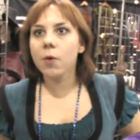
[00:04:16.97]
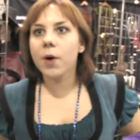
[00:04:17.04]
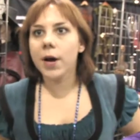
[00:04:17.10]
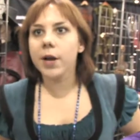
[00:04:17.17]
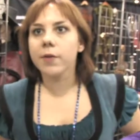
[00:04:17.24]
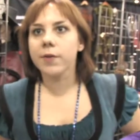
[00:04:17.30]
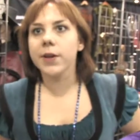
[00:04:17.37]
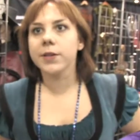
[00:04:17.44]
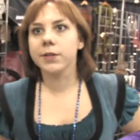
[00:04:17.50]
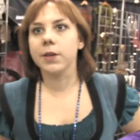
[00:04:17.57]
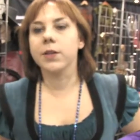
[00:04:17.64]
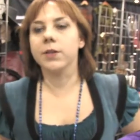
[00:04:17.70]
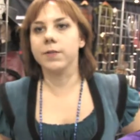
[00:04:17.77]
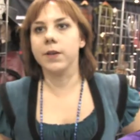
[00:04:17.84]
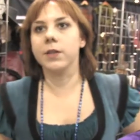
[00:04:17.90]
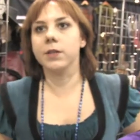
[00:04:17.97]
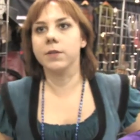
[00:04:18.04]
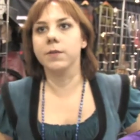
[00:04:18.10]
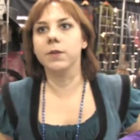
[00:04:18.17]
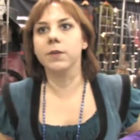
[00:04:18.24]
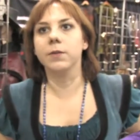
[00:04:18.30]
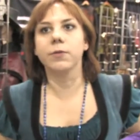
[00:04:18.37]
Ohio Renaissance
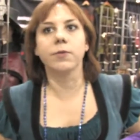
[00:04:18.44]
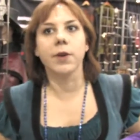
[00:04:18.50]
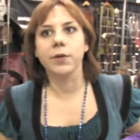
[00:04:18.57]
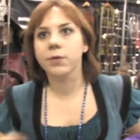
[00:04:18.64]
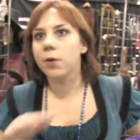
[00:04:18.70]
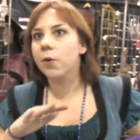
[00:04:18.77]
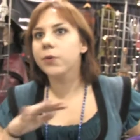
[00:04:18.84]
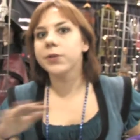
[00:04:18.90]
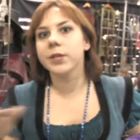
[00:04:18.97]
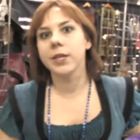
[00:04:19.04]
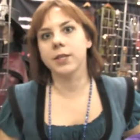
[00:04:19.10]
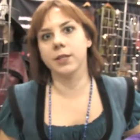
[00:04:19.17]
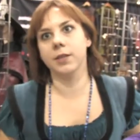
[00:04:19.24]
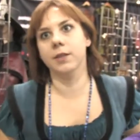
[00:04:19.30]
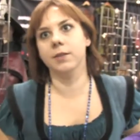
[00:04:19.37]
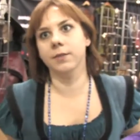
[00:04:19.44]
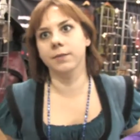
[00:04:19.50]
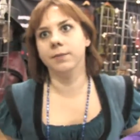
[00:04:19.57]
Festival throughout the whole season.